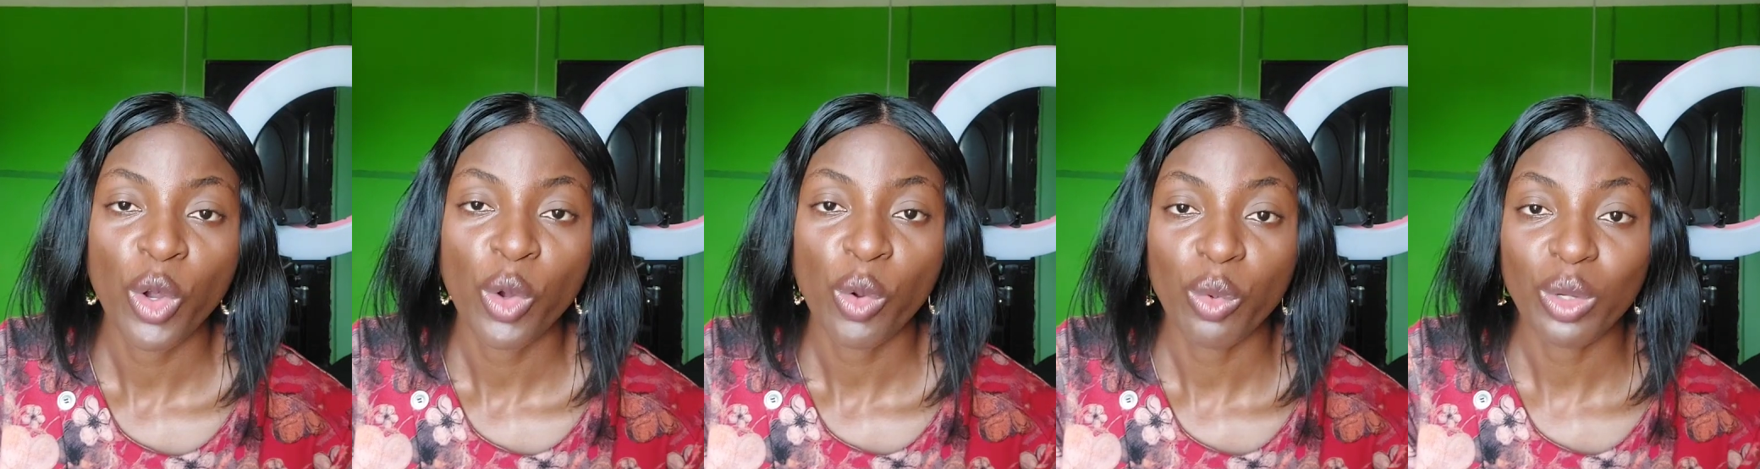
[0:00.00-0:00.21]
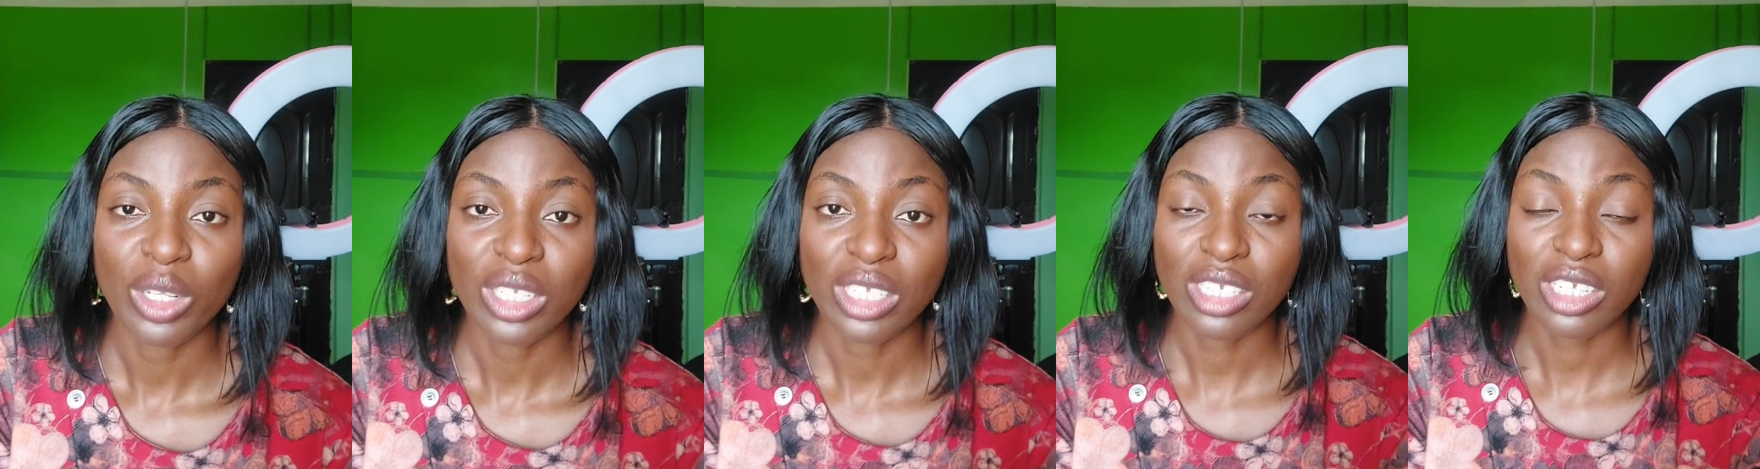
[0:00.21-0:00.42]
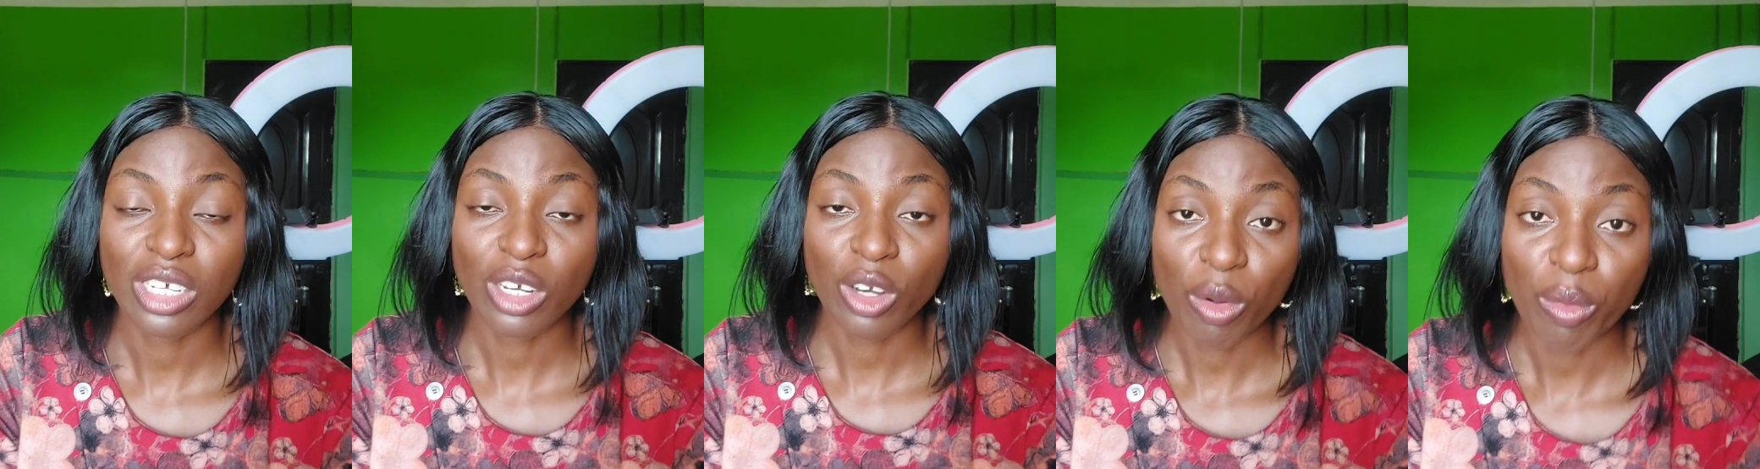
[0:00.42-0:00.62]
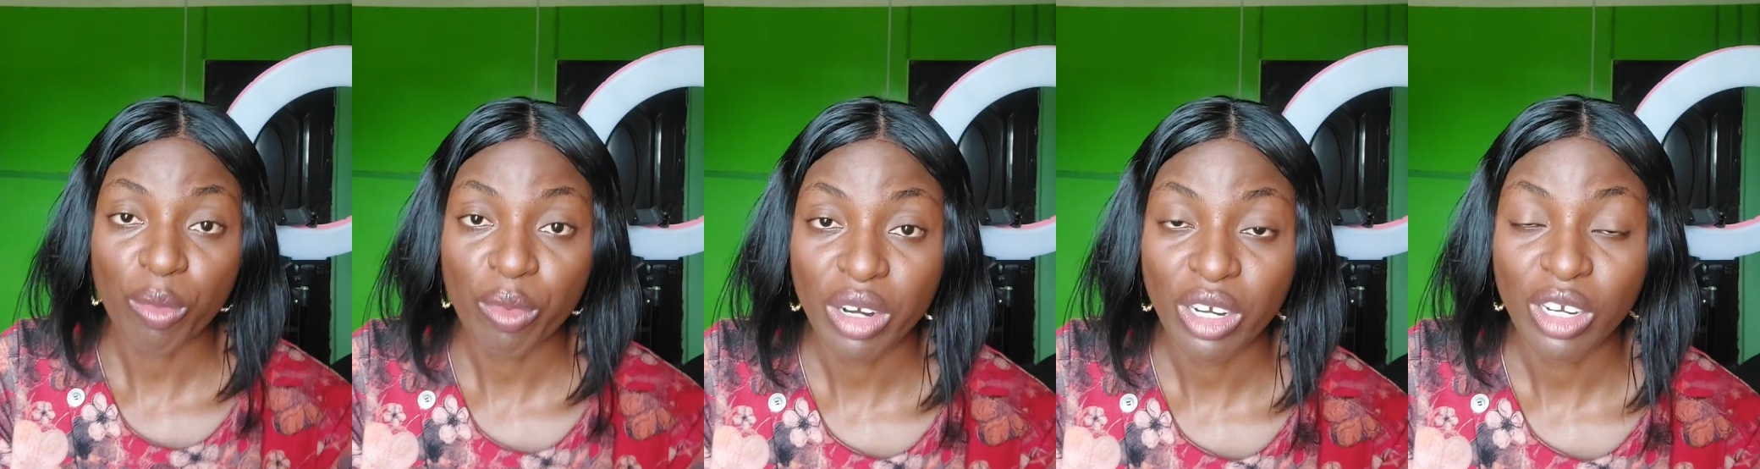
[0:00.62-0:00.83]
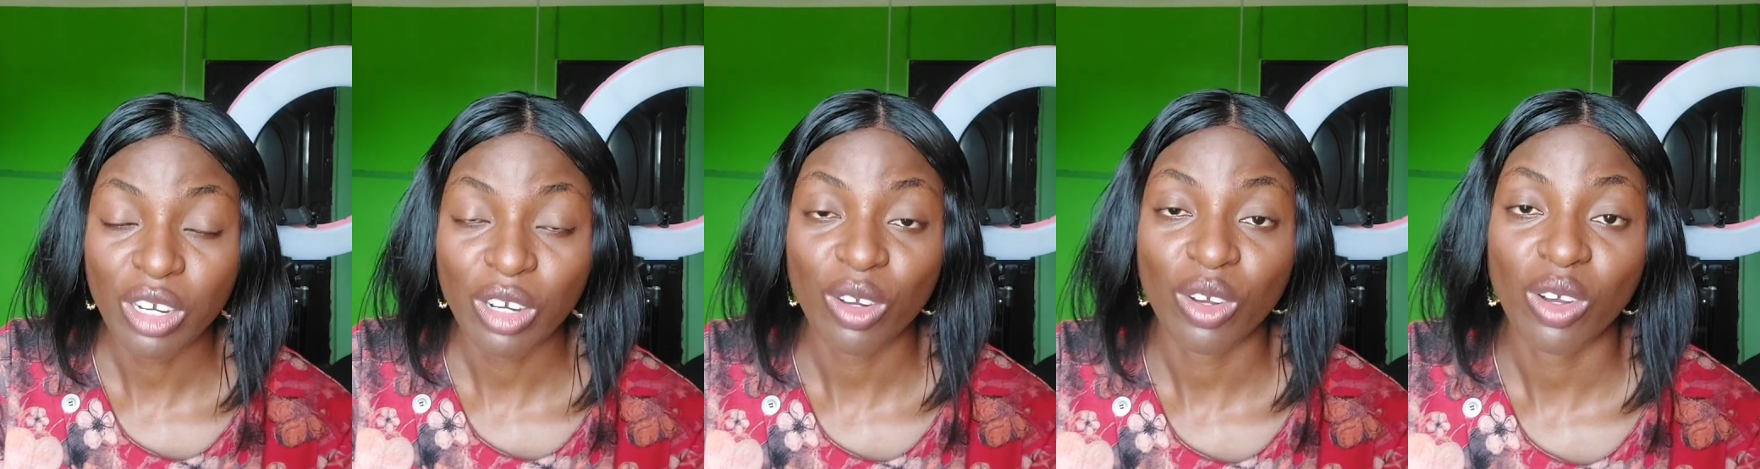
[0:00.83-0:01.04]
we see
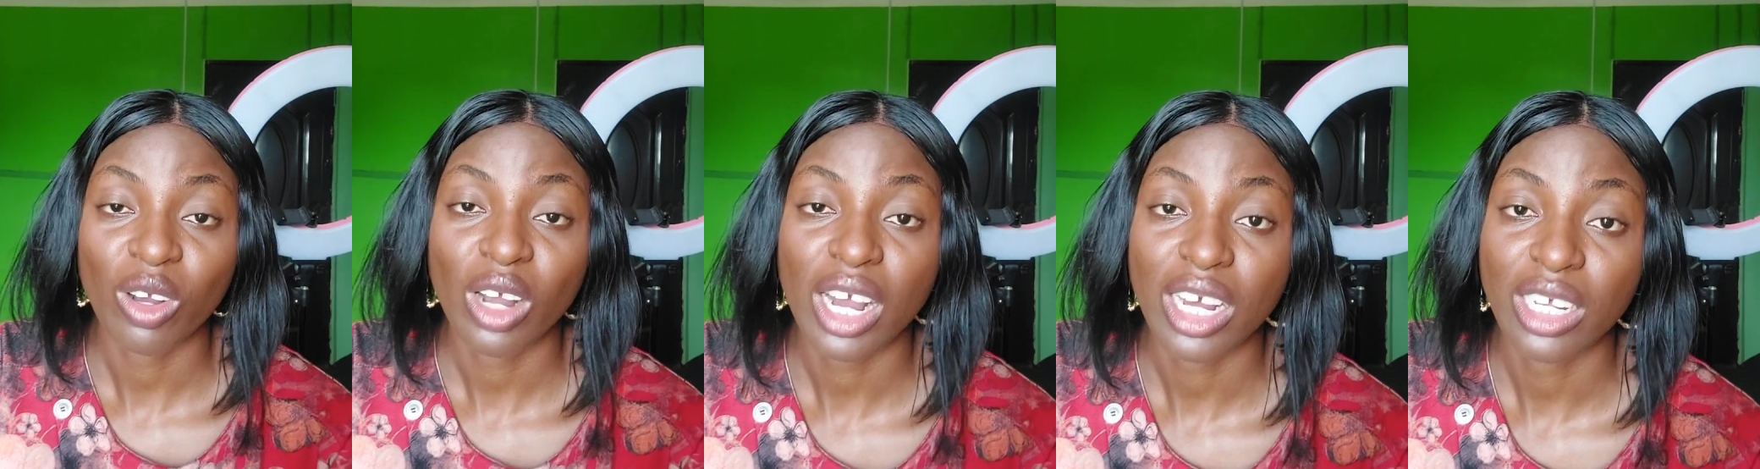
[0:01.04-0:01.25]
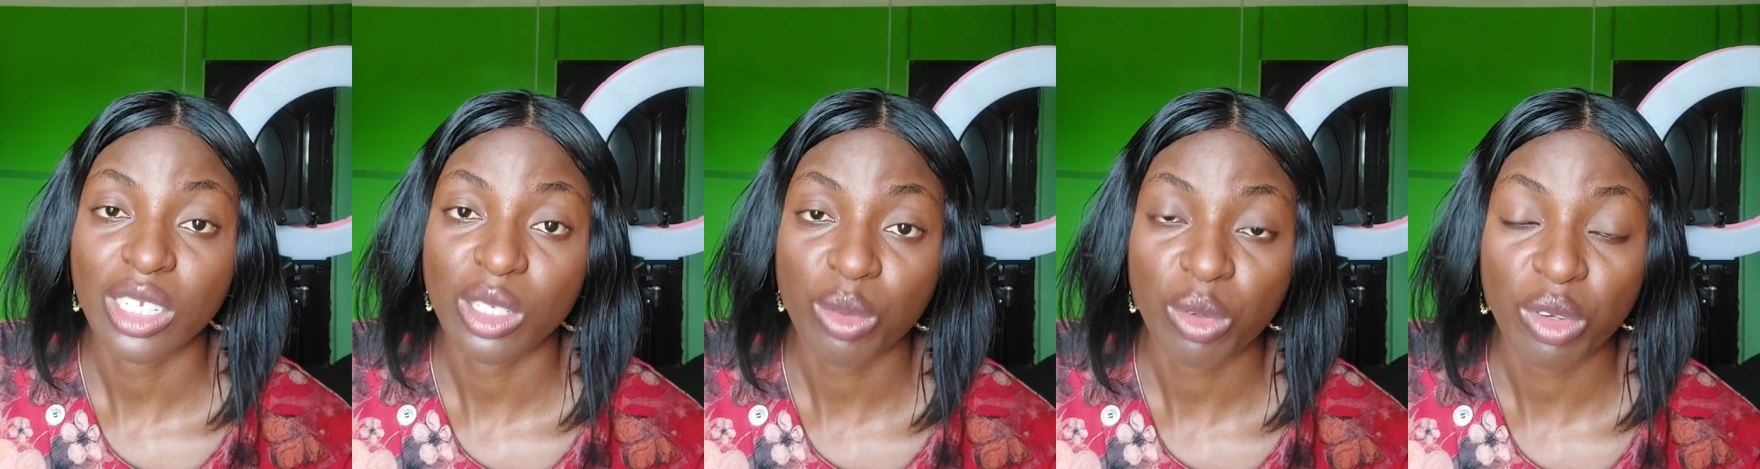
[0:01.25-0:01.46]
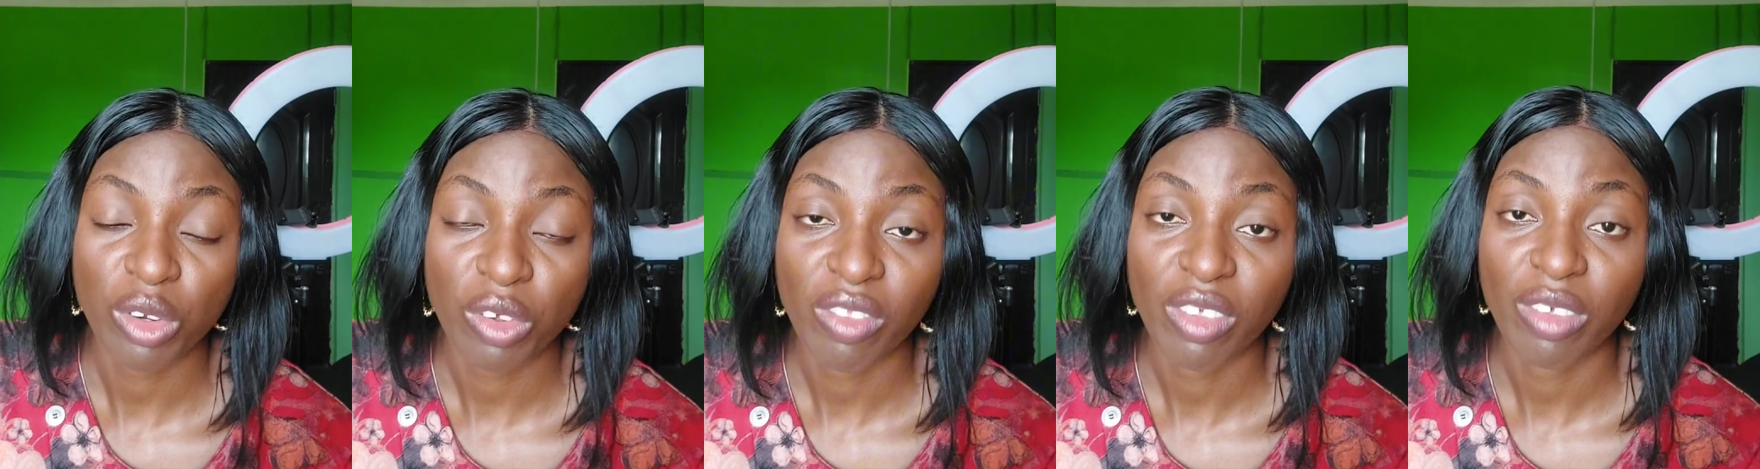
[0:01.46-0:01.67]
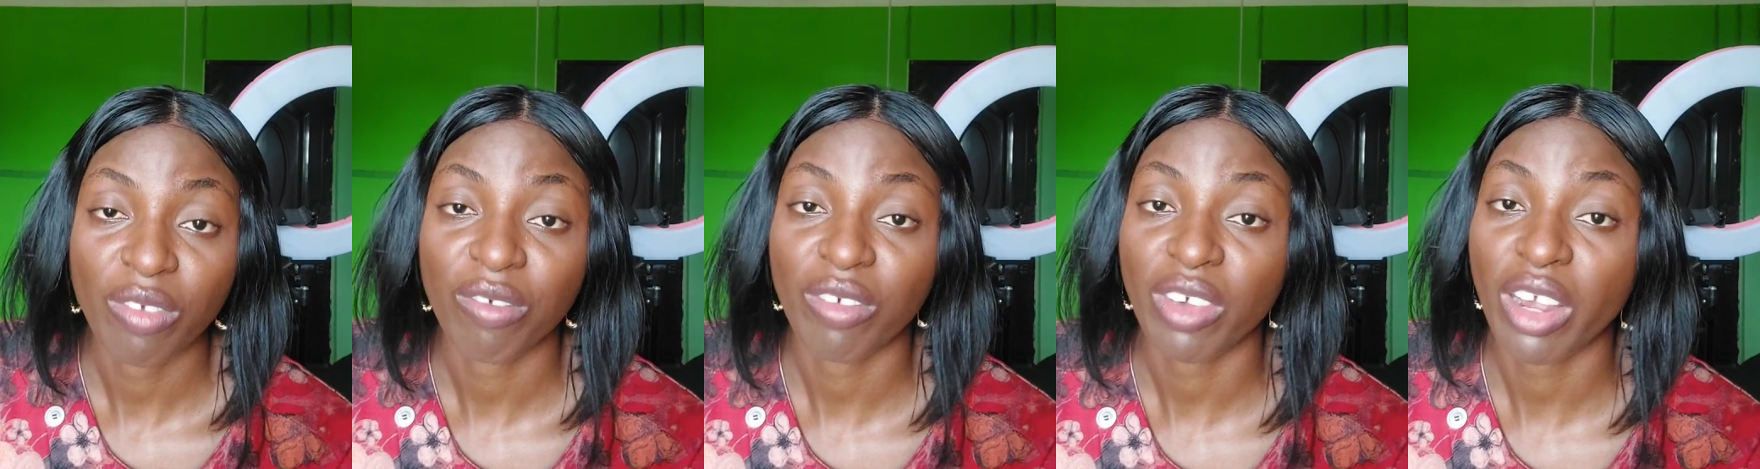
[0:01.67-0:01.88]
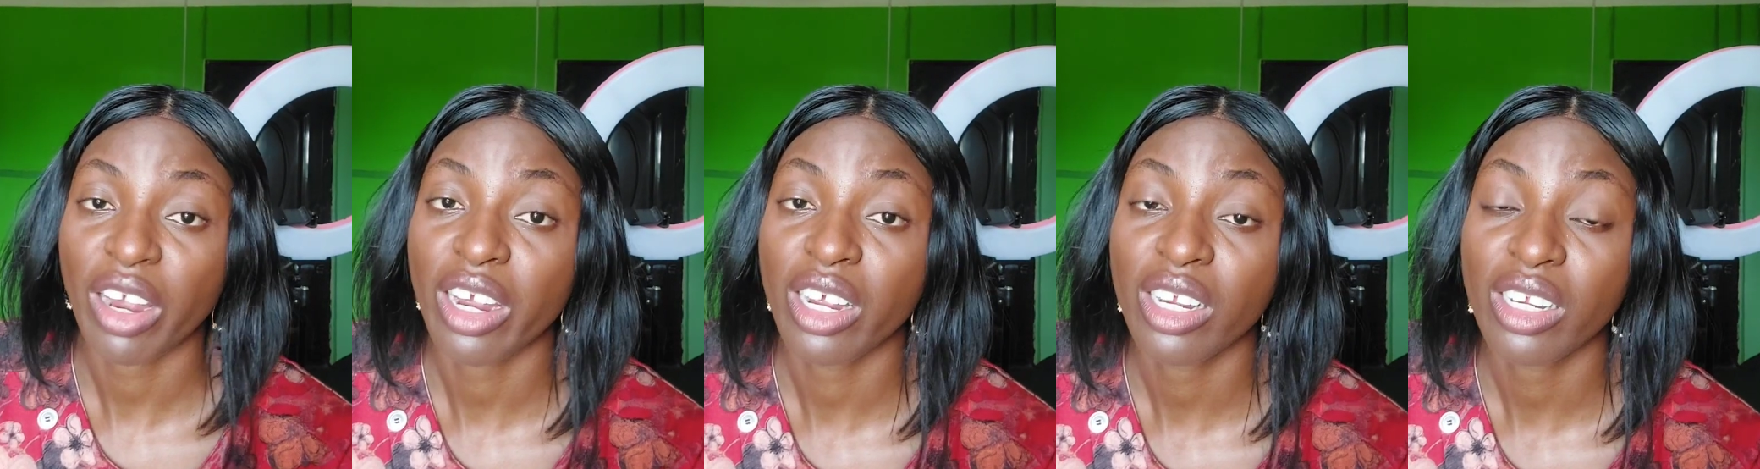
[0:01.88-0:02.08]
corporate law as one of the
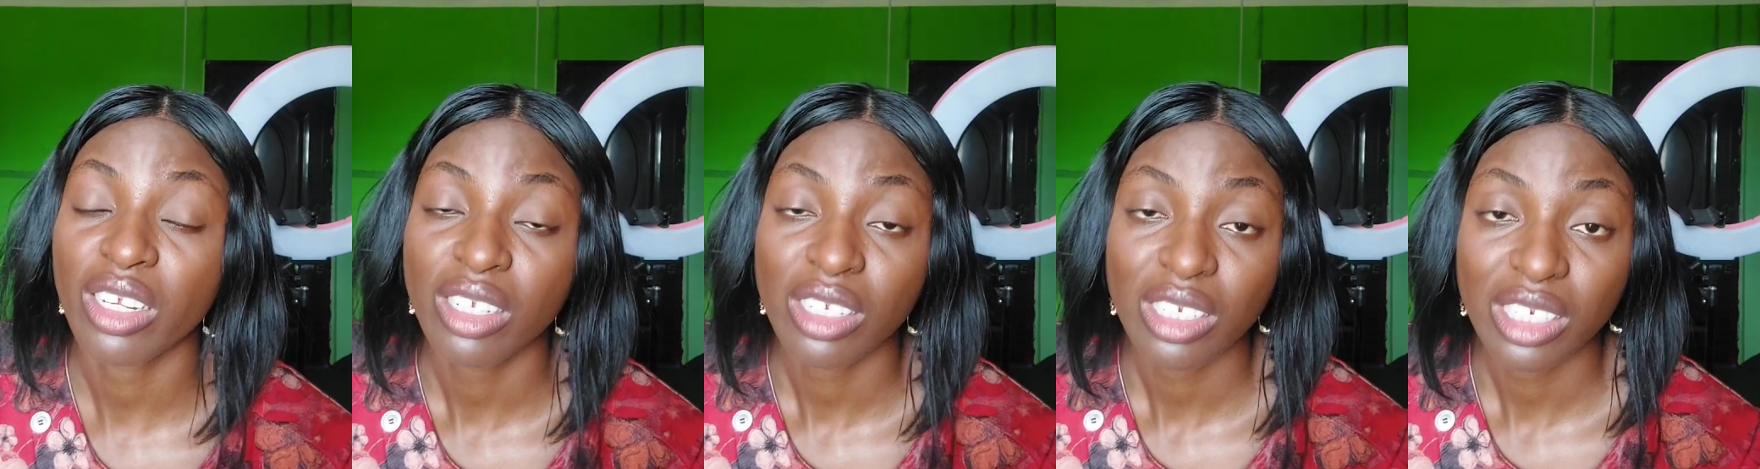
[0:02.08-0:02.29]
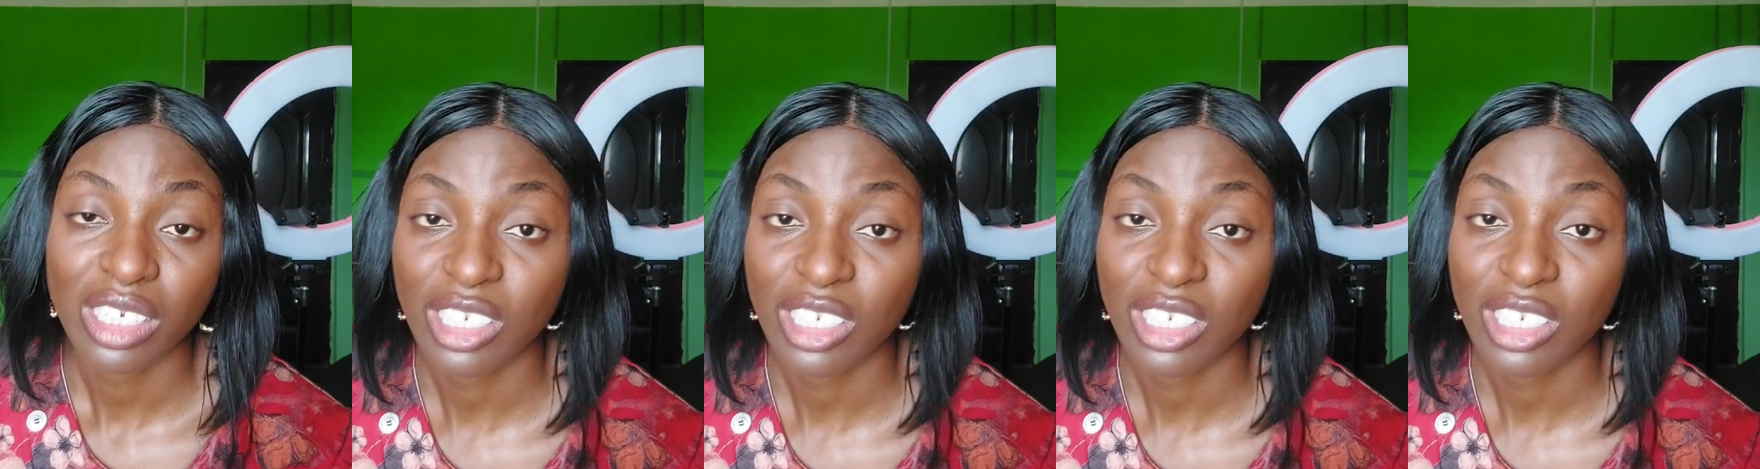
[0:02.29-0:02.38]
very